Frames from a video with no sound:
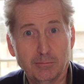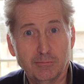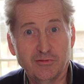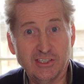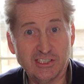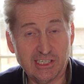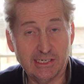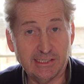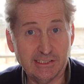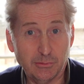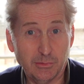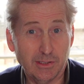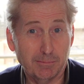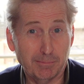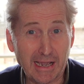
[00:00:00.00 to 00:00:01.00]
facility
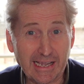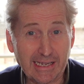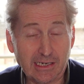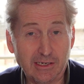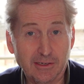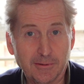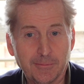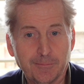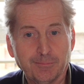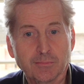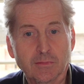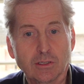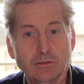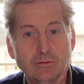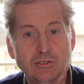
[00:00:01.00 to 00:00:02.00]
with a bank
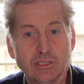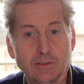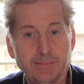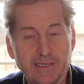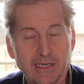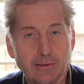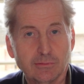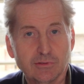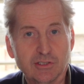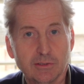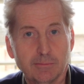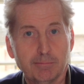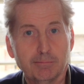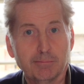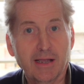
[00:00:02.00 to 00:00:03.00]
to be able
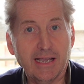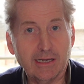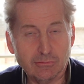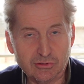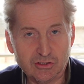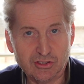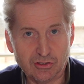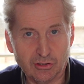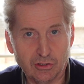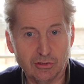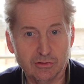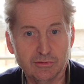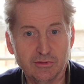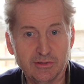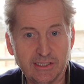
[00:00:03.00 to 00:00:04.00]
to pounce
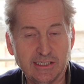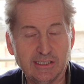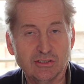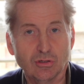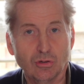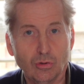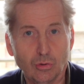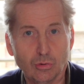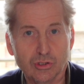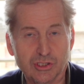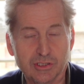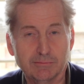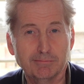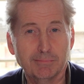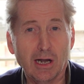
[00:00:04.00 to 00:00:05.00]
on these
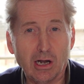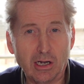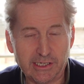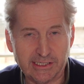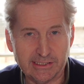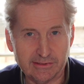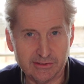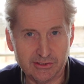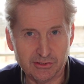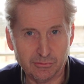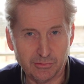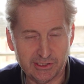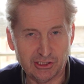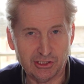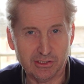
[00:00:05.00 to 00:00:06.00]
auction bargains,
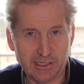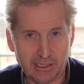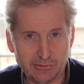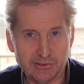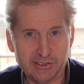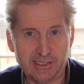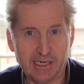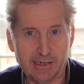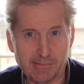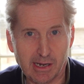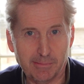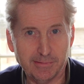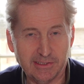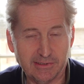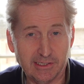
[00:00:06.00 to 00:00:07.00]
which are going to come
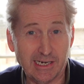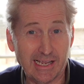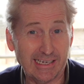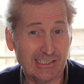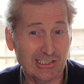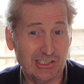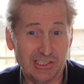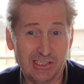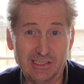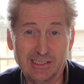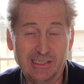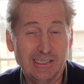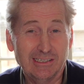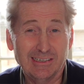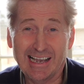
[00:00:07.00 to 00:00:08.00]
up in the next
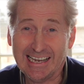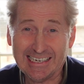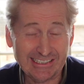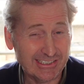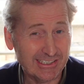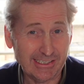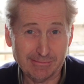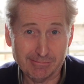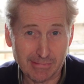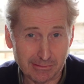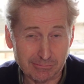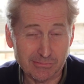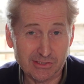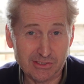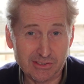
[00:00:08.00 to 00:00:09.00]
18
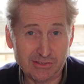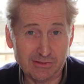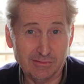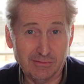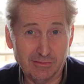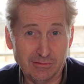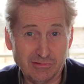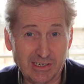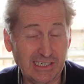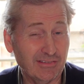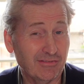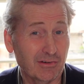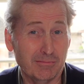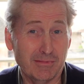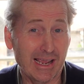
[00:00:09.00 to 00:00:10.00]
months. Really
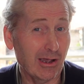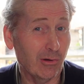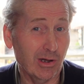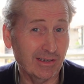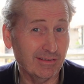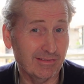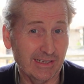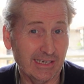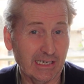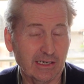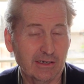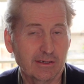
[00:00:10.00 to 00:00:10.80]
from now, I think.